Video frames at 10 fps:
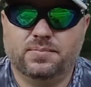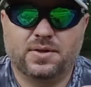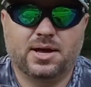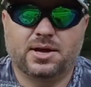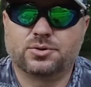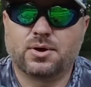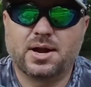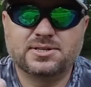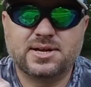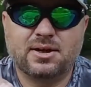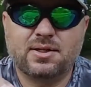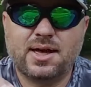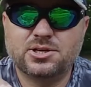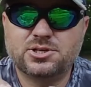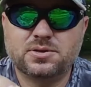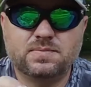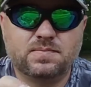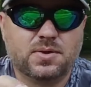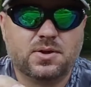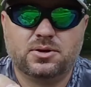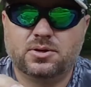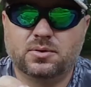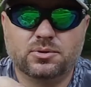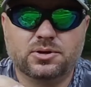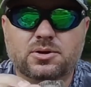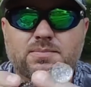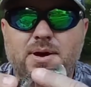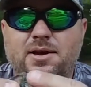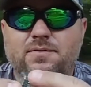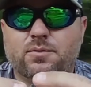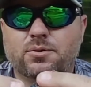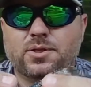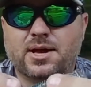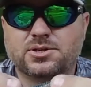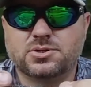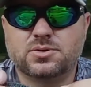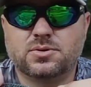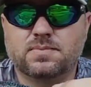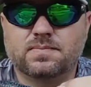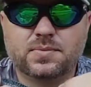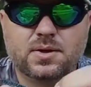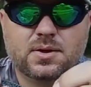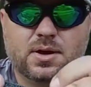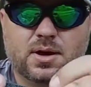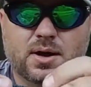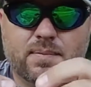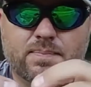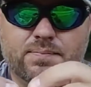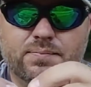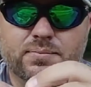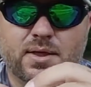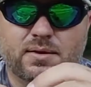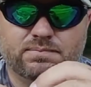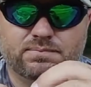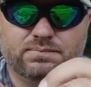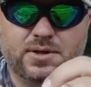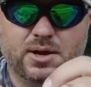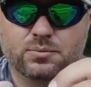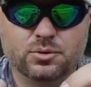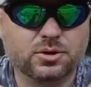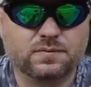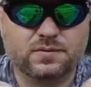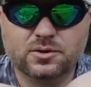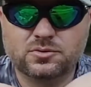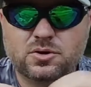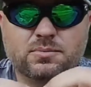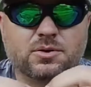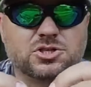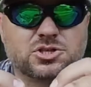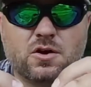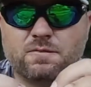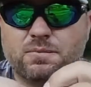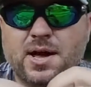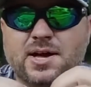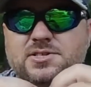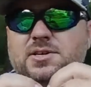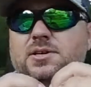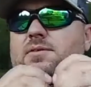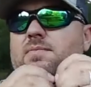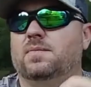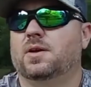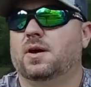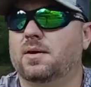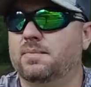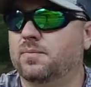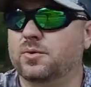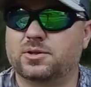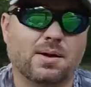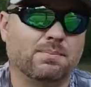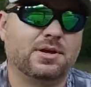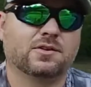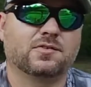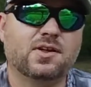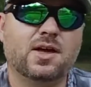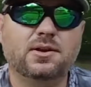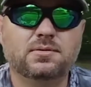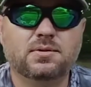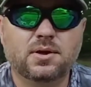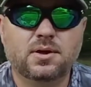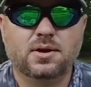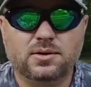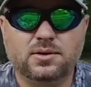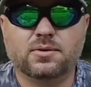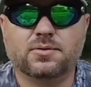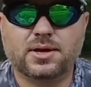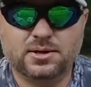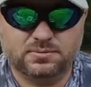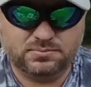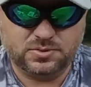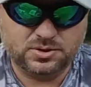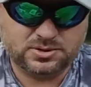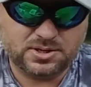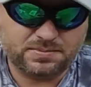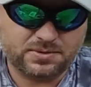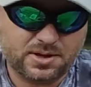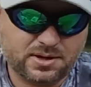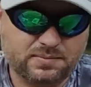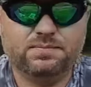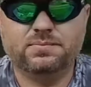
They got great tail action, you know, really good back and forth action to them. They got a real good feel to them. They're soft plastic. With that being said, you know, they get hooked up a lot.